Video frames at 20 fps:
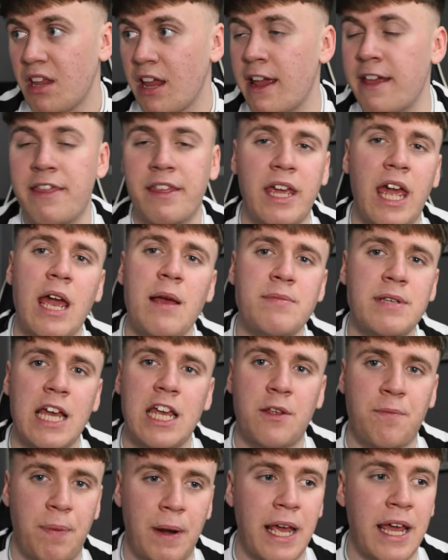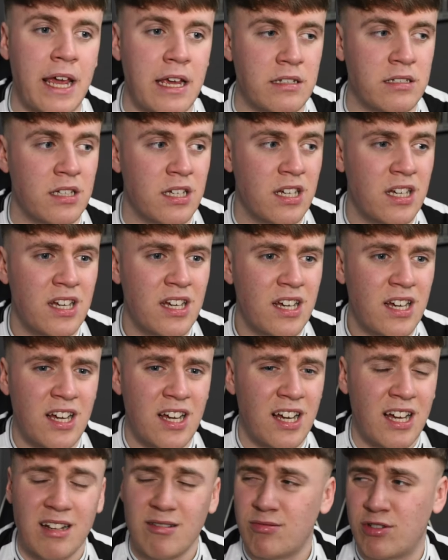in the games that he's played,
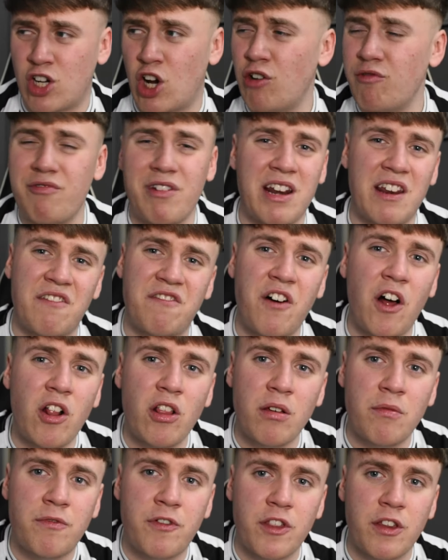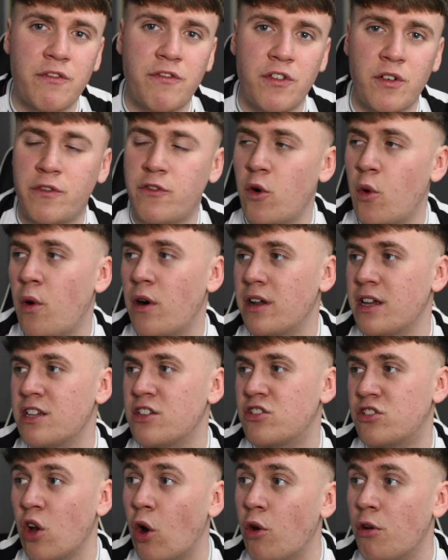couldn't really fault him for what
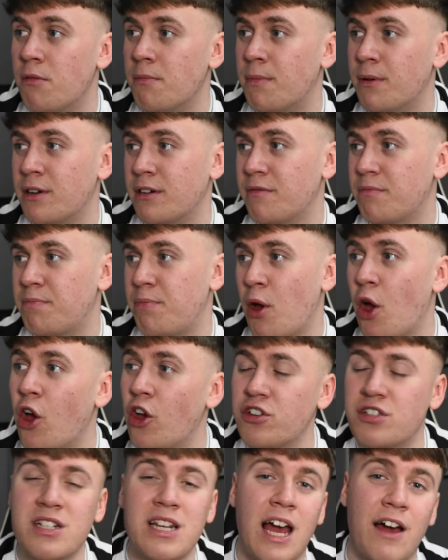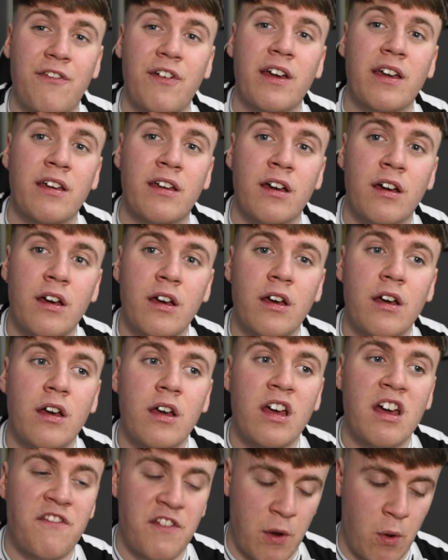he's done. But personally, I think
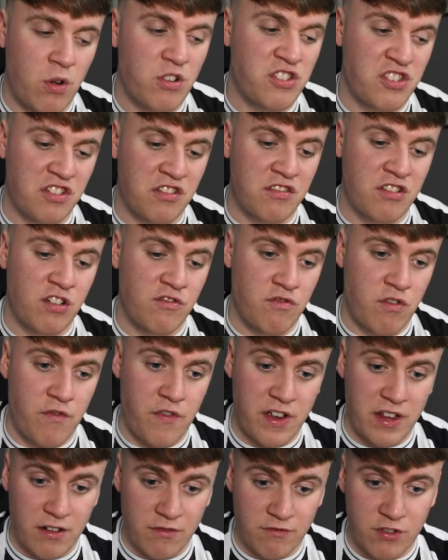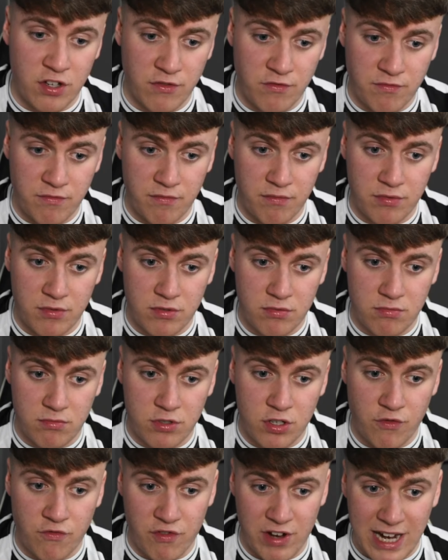if he wants to
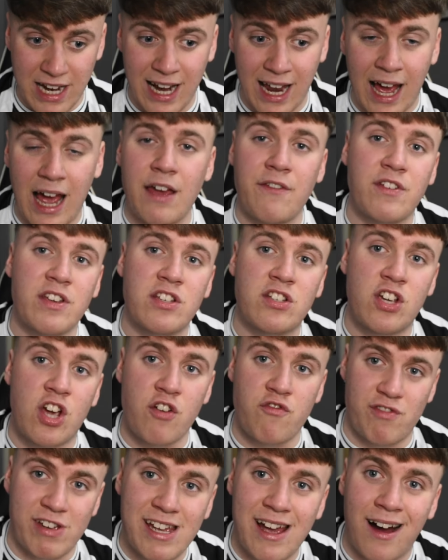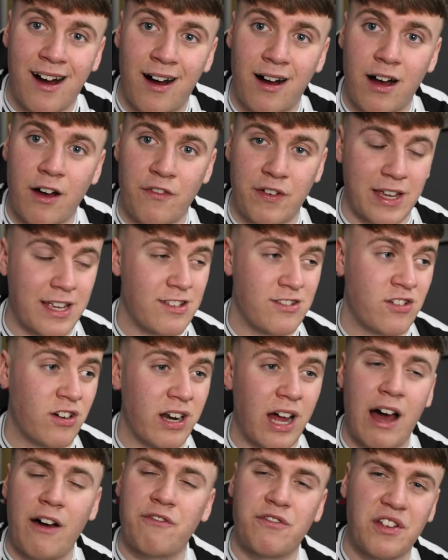realise his career, I think he's
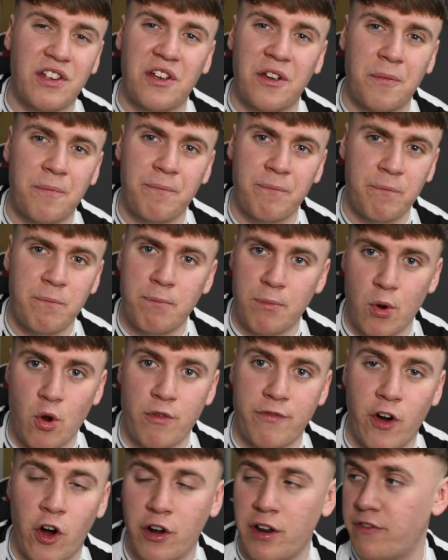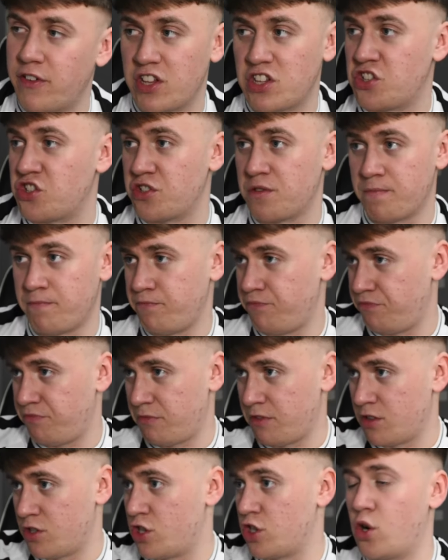going to have to move on. If it's
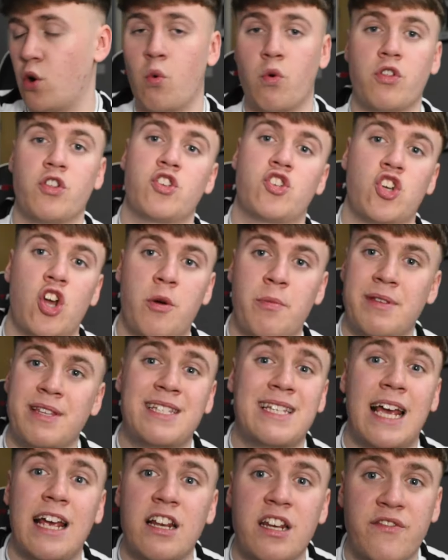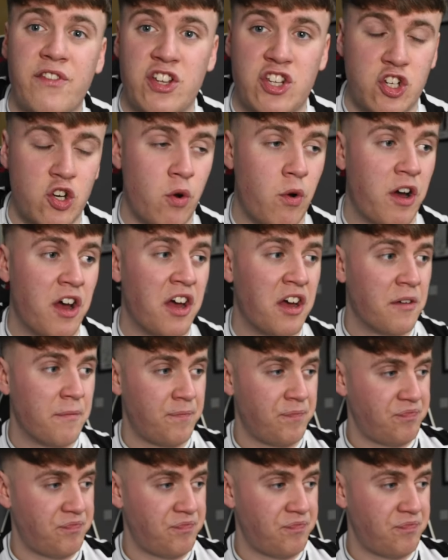to go to the German second division or a